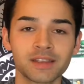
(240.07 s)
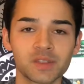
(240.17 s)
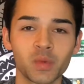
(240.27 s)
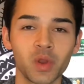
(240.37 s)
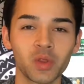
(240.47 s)

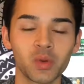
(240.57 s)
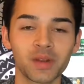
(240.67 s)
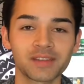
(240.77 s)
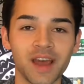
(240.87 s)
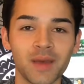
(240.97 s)
Just put a little bit
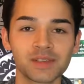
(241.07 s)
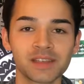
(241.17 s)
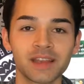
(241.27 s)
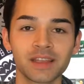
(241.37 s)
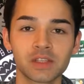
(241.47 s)
of time
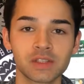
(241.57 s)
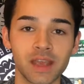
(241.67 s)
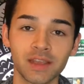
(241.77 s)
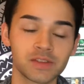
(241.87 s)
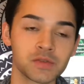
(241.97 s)
aside each
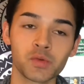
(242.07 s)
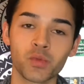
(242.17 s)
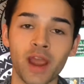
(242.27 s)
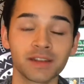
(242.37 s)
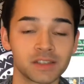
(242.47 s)
day to
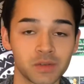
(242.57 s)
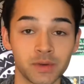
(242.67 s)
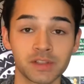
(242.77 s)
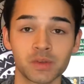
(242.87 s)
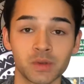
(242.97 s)
practice your
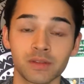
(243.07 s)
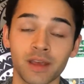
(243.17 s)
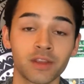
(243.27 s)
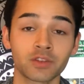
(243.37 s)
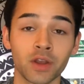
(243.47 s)
instrument
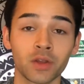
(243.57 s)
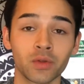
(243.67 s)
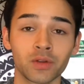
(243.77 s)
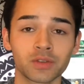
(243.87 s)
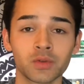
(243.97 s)
that you're trying
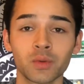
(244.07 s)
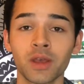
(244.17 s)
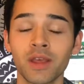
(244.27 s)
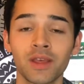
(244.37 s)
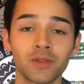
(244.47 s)
to
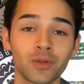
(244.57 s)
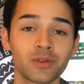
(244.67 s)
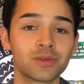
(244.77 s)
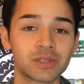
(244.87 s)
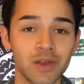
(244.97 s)
learn
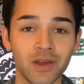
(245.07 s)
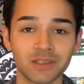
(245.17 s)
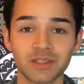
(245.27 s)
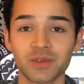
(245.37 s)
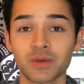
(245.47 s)
new
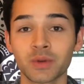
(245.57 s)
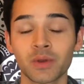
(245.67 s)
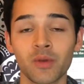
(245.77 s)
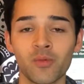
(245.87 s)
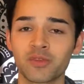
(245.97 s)
songs, to
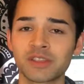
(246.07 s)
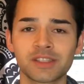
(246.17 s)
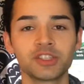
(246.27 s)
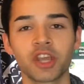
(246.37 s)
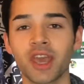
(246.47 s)

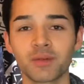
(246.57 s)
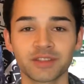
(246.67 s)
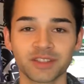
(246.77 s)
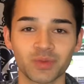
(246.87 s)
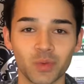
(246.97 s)
just jam and
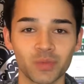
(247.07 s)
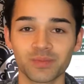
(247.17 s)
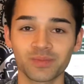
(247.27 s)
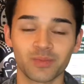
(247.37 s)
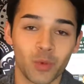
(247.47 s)
just
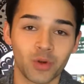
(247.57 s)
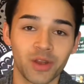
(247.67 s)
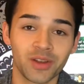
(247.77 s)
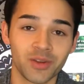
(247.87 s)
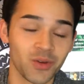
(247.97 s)
work
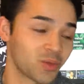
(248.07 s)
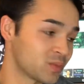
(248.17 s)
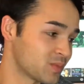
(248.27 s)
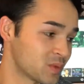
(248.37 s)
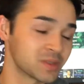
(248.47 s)
on your
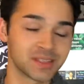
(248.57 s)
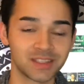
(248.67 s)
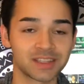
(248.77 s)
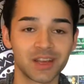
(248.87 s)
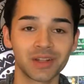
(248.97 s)
own music.
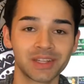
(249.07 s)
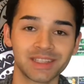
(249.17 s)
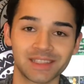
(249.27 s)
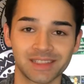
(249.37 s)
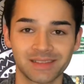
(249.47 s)
That's all it
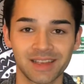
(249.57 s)
is.